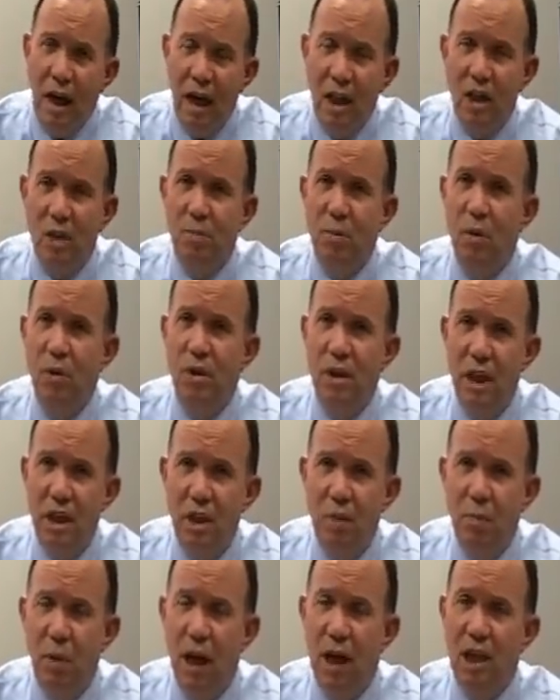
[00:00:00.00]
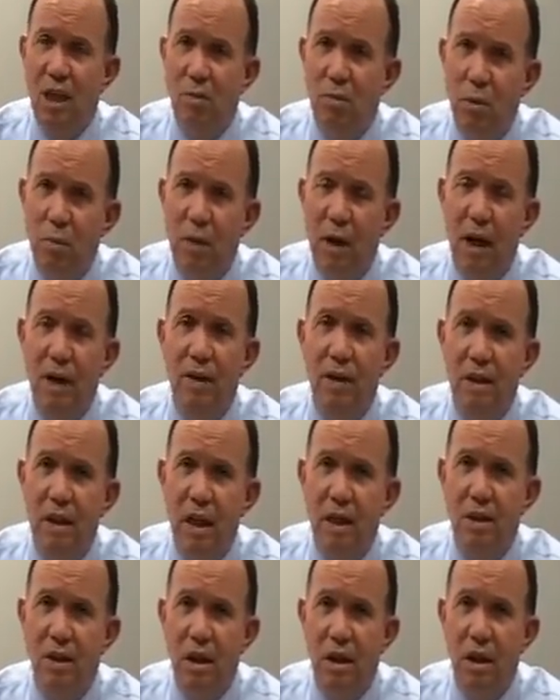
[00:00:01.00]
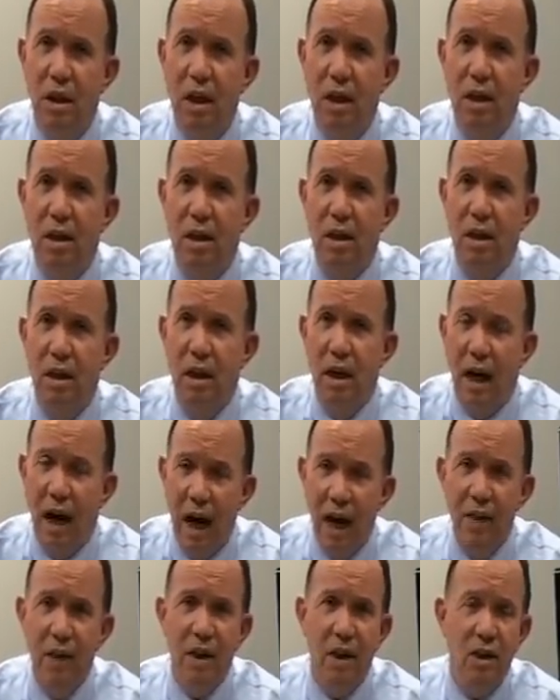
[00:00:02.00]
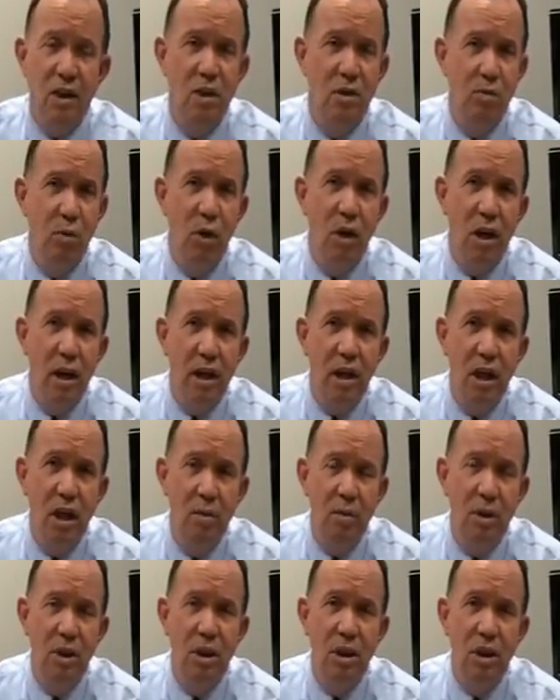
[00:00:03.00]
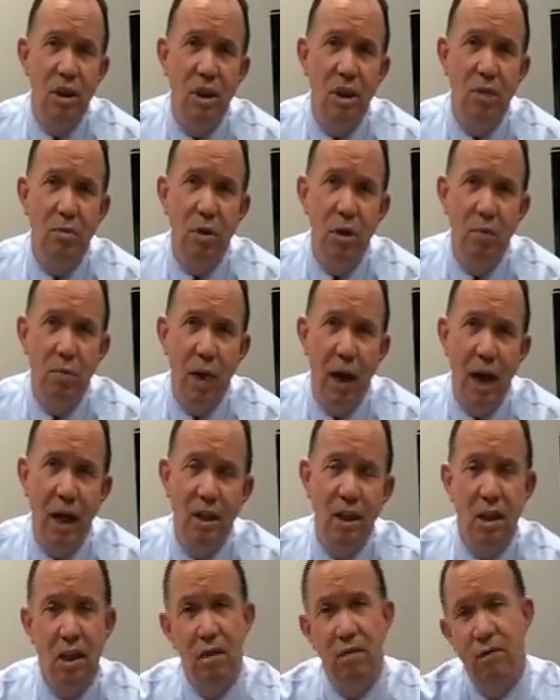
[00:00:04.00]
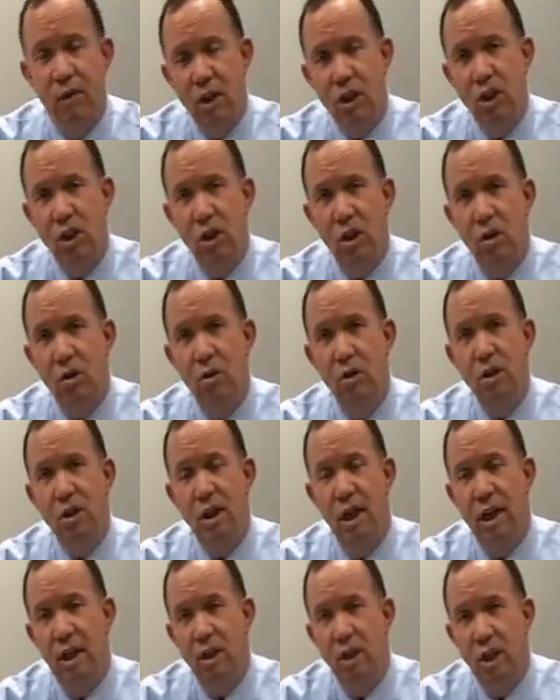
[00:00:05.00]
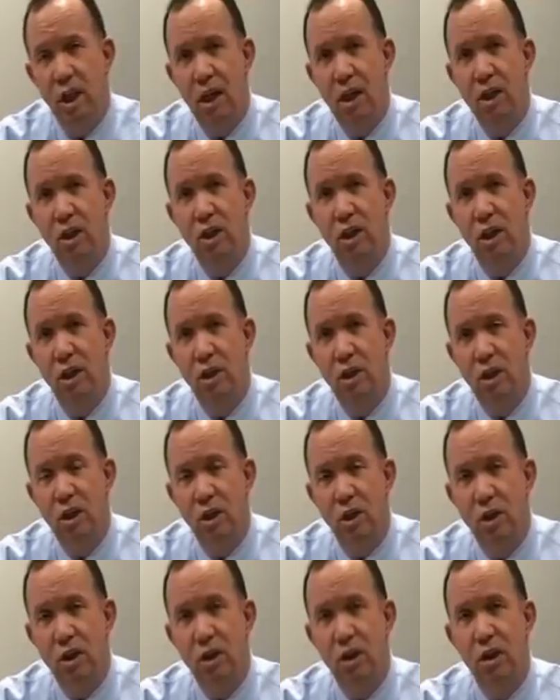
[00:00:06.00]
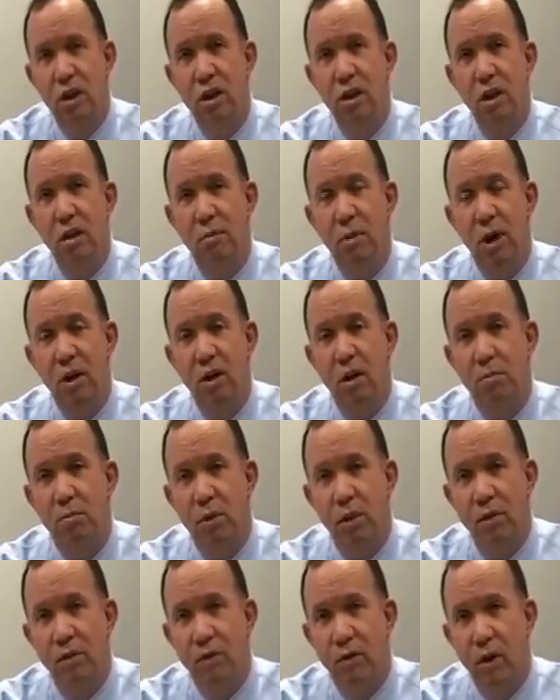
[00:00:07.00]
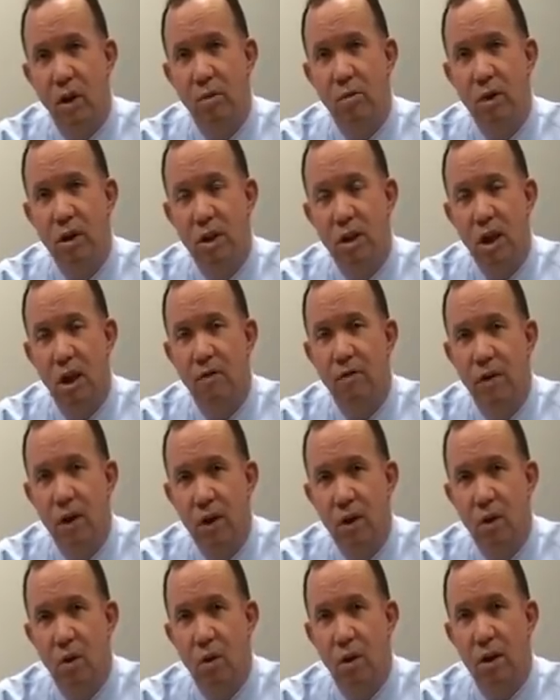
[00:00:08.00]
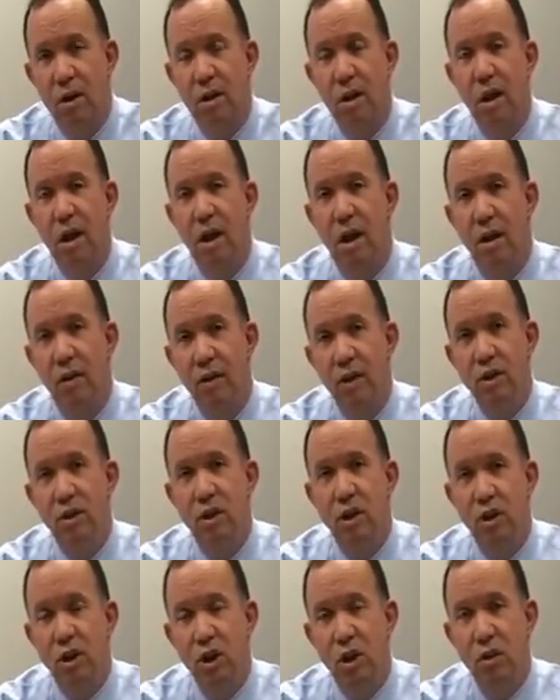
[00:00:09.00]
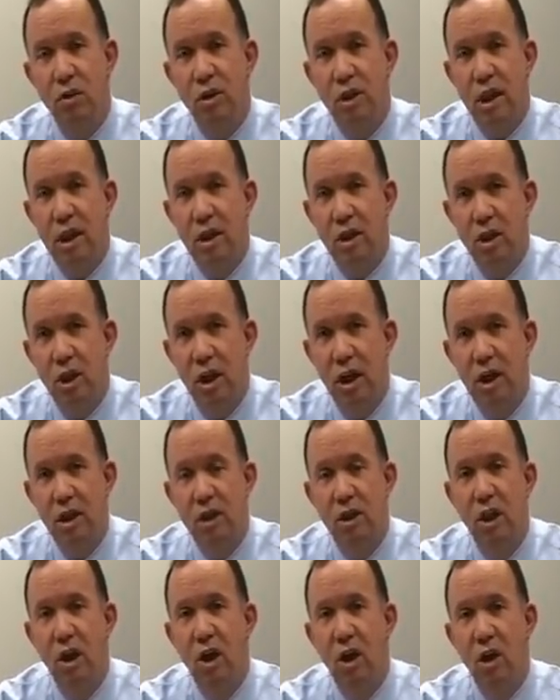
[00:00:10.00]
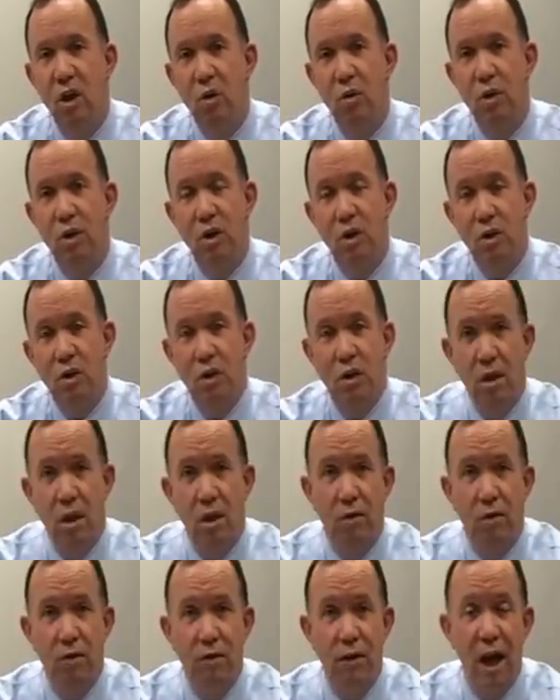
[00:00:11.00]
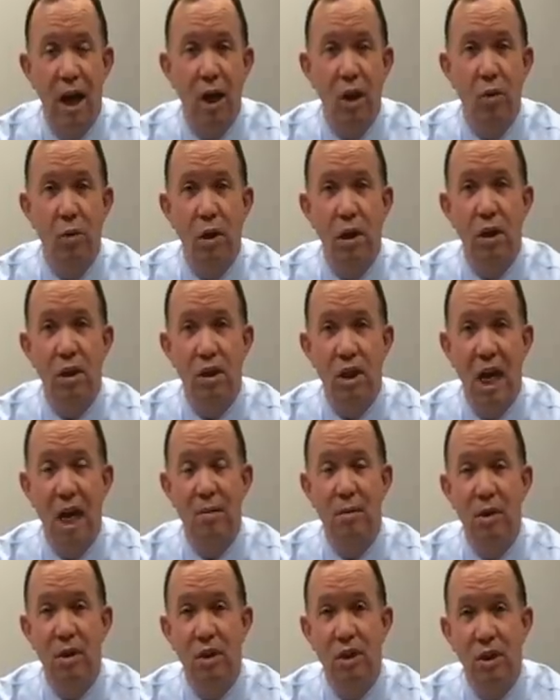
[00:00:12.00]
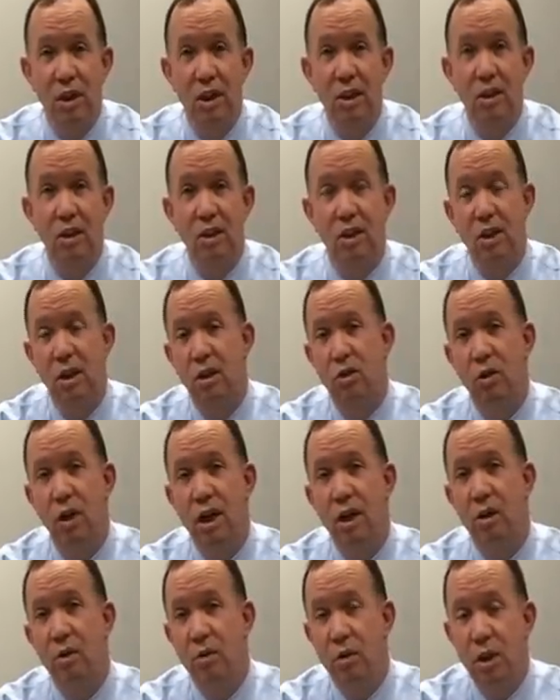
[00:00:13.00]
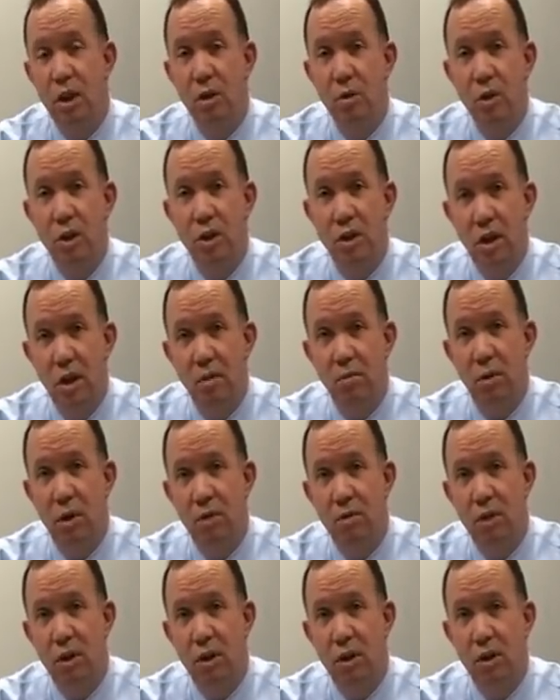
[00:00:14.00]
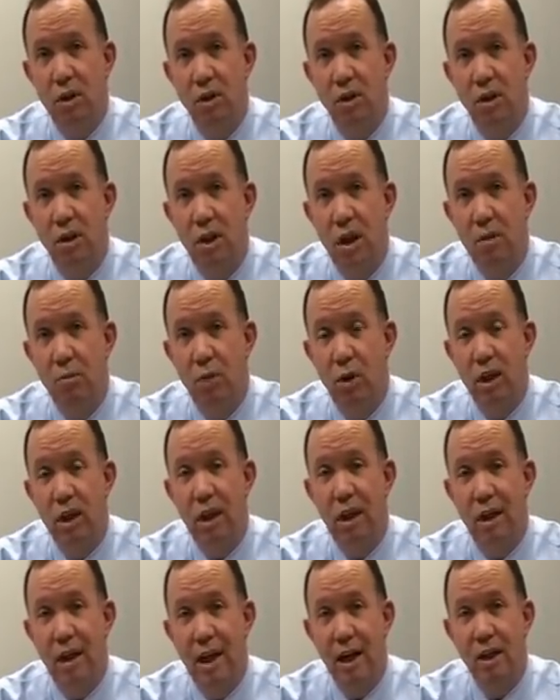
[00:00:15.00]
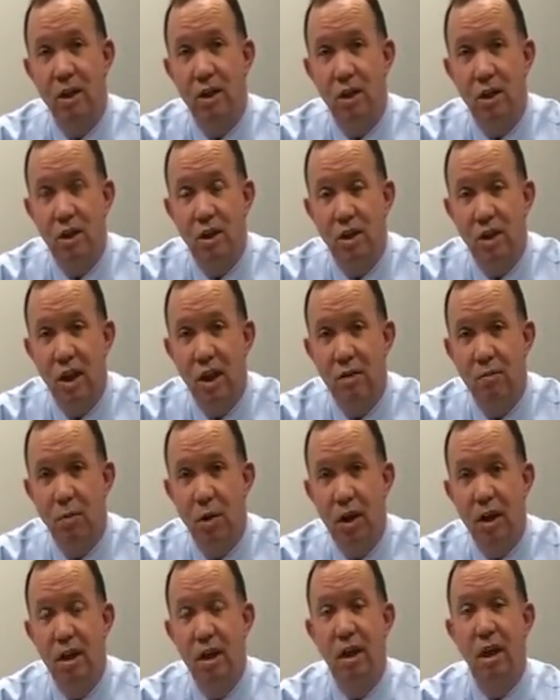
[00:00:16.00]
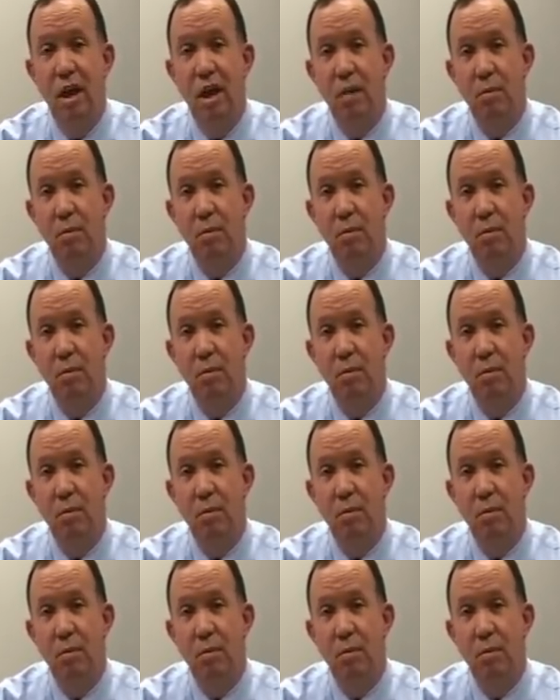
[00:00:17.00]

I suppose that's possible, but I think that's unlikely. I think this is more likely to be seen as something positive. This shows a judge that is concerned about the performance of their court. This shows a judge who is, valuing the time of their citizens. They're trying to reduce the number of jurors that they bring in, not just to save money,